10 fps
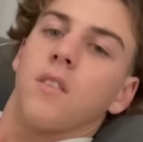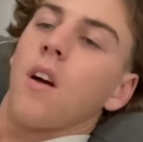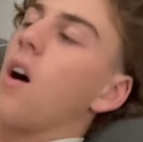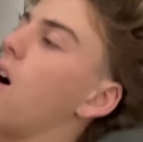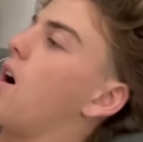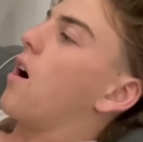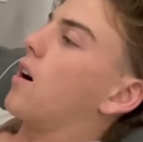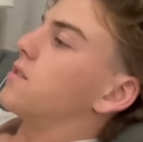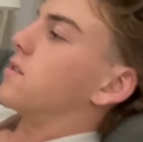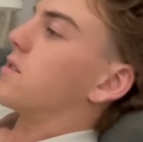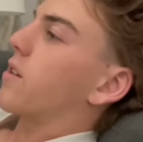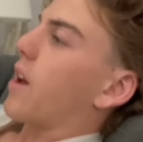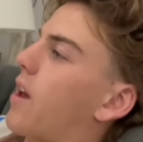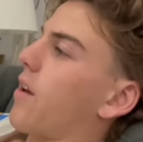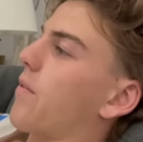Right, right, guy. I
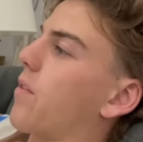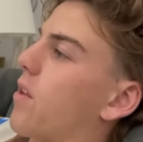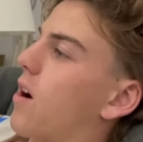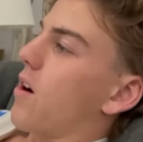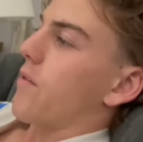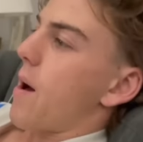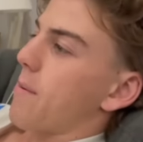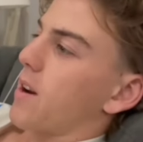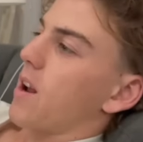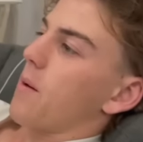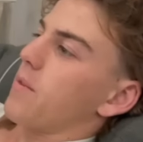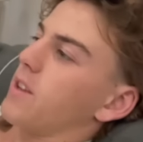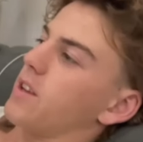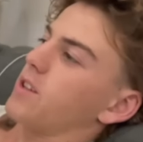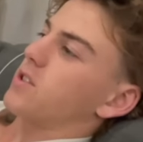okay. Uh, wrapping it up,
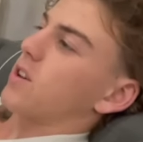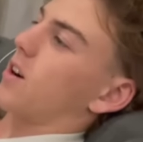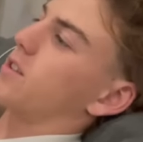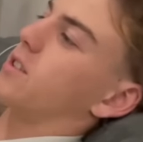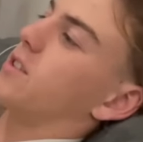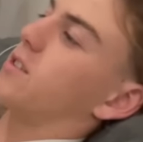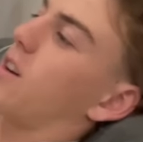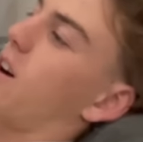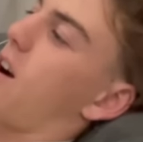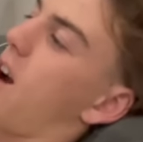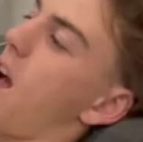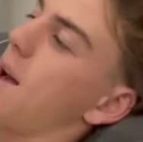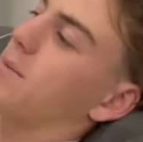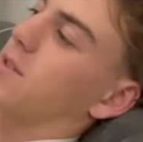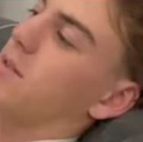the Chargers are
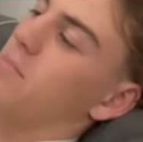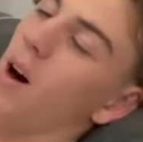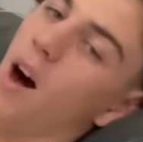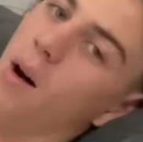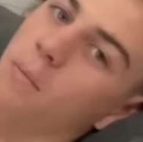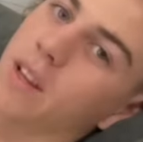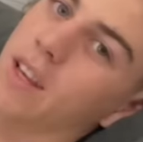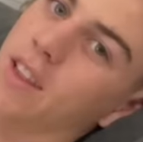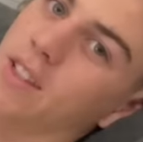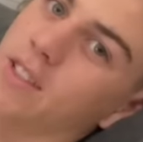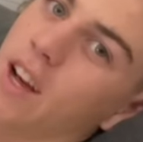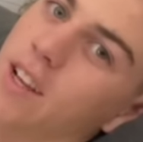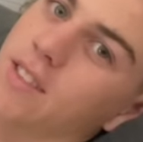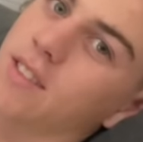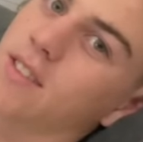absolutely pummeling the
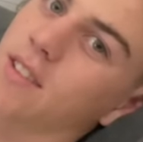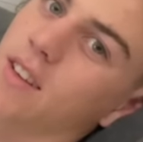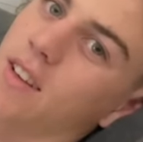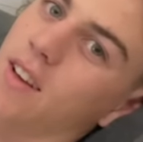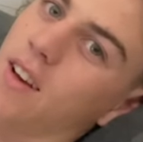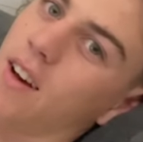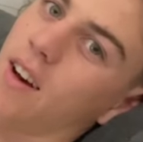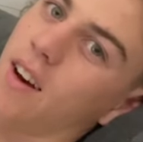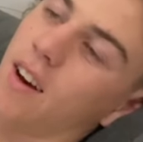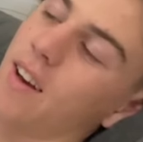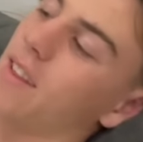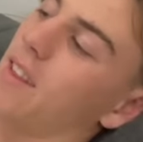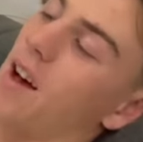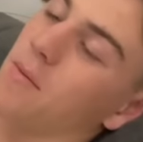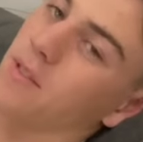Jets, uh,
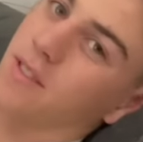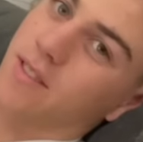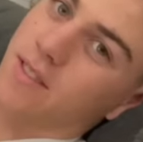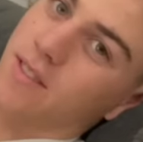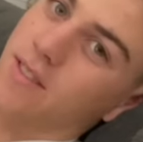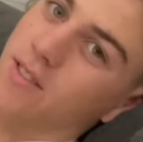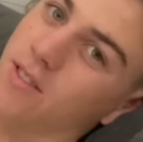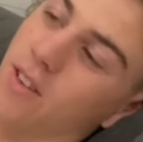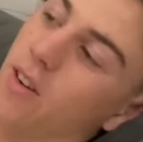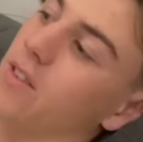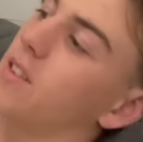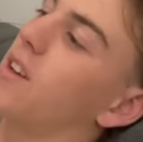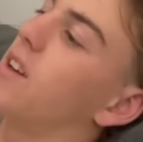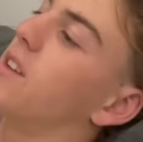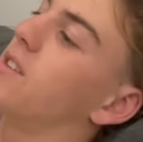and I'm just stoked.
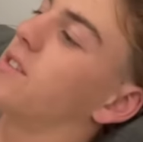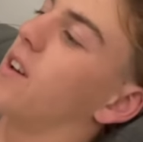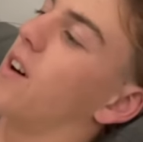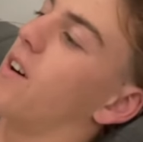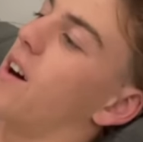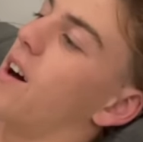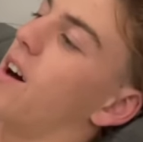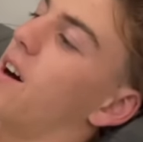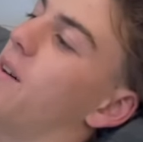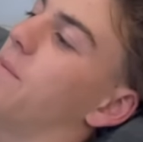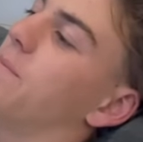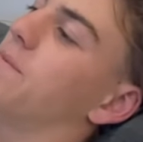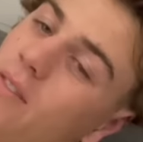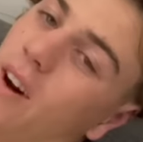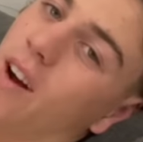So, um,
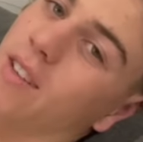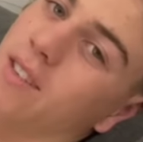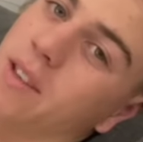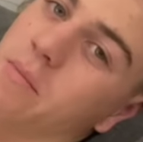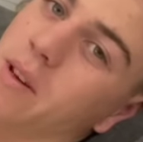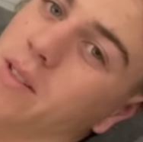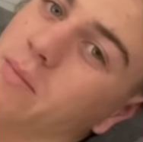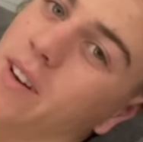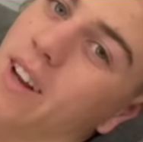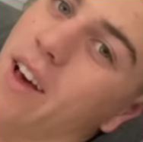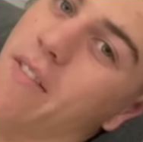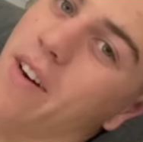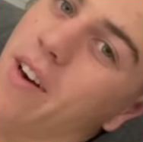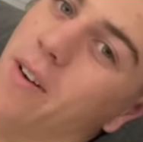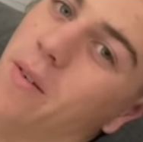honestly, the best Monday I've
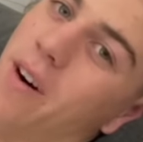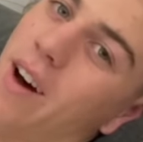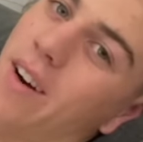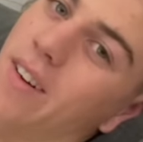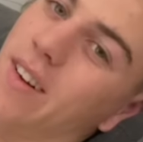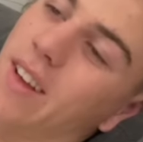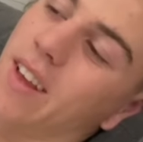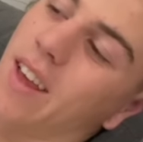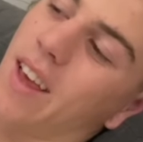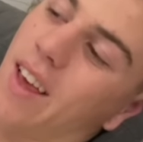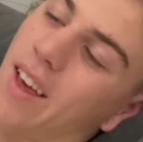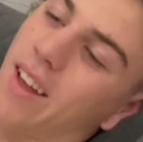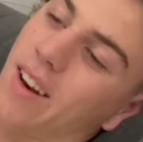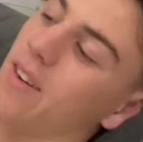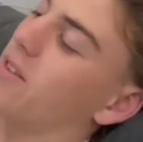had in a while.
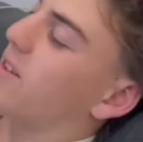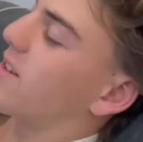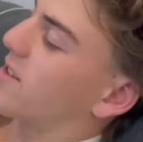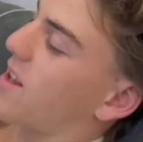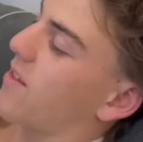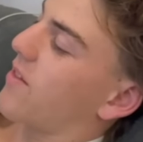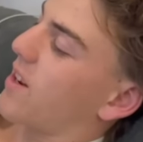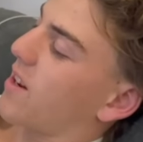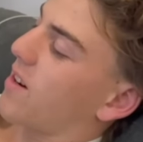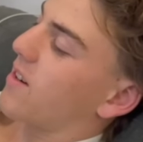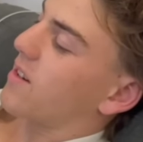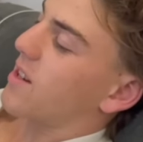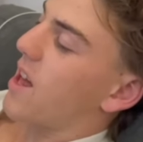And uh, we're closing out the video.